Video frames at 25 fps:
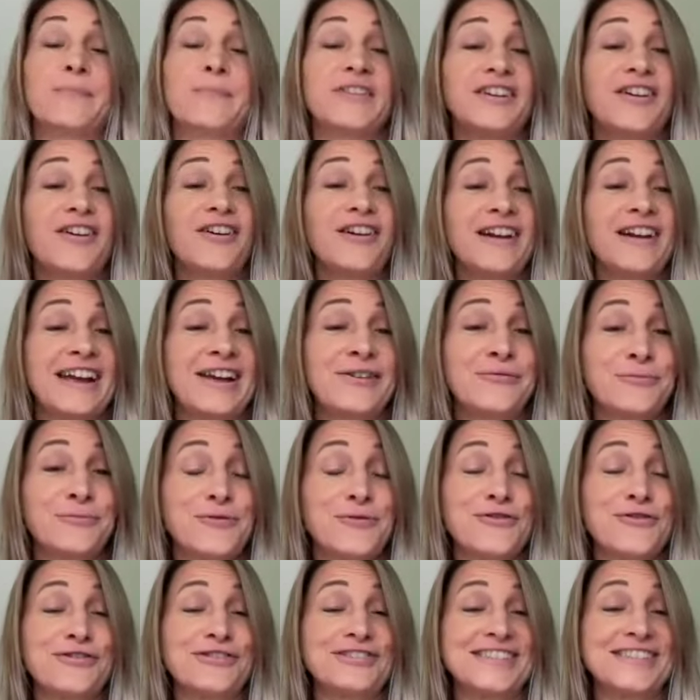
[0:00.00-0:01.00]
But they are hand
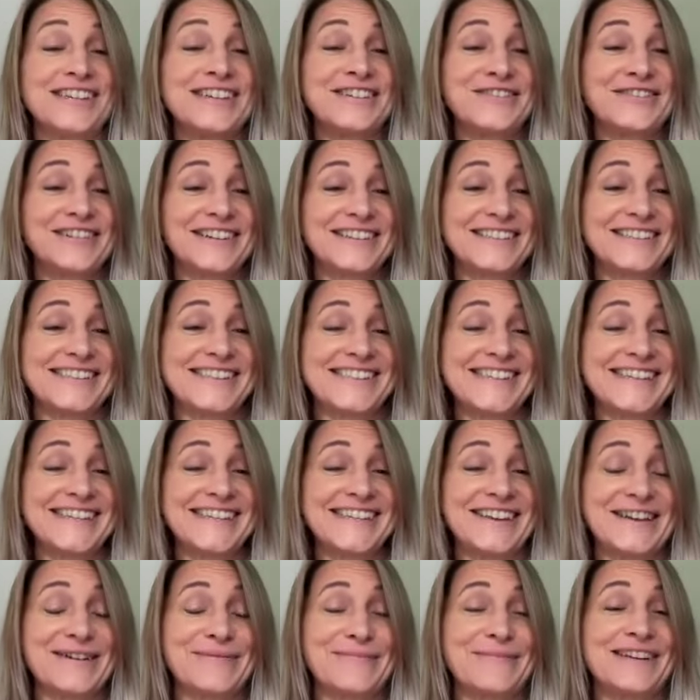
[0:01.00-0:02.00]
rolled, and you'll get to see
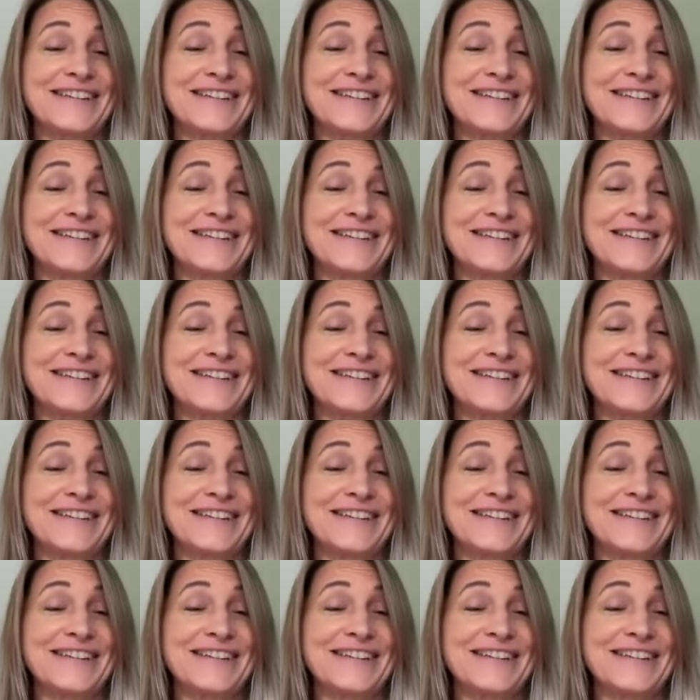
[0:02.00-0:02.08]
them.